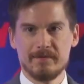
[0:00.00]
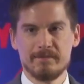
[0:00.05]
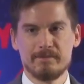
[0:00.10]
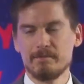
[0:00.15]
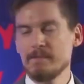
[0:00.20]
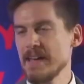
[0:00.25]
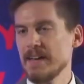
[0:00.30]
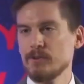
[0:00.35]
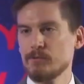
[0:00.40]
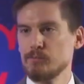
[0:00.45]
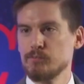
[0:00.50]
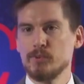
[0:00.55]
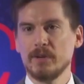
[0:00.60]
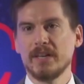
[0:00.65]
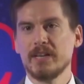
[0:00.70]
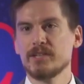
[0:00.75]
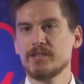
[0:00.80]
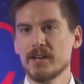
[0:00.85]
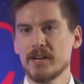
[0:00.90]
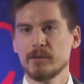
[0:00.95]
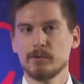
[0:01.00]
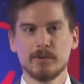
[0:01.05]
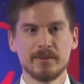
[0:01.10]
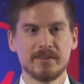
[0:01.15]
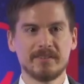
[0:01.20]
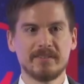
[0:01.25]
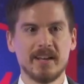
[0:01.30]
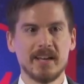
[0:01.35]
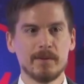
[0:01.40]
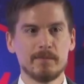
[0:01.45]
make really general
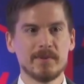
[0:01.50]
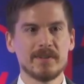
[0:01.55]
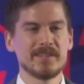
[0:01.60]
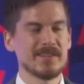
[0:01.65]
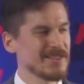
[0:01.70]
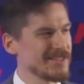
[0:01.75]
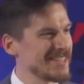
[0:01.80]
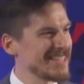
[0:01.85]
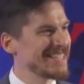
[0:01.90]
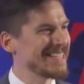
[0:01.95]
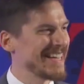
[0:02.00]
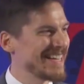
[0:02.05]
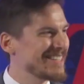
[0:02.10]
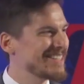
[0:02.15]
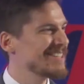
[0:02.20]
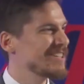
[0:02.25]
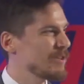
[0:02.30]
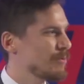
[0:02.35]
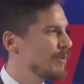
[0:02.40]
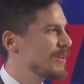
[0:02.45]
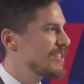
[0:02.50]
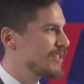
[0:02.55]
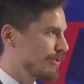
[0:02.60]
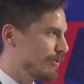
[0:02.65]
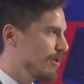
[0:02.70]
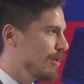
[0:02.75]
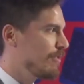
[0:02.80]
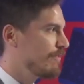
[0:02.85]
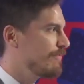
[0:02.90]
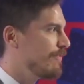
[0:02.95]
statements, there's a sense in which
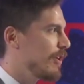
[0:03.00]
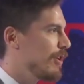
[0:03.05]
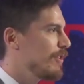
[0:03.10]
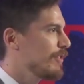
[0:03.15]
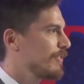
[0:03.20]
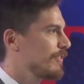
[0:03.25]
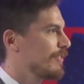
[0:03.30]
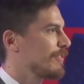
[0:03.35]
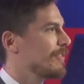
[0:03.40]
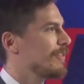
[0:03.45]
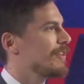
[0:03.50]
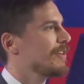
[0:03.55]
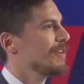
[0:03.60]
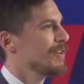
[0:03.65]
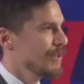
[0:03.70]
they're all false.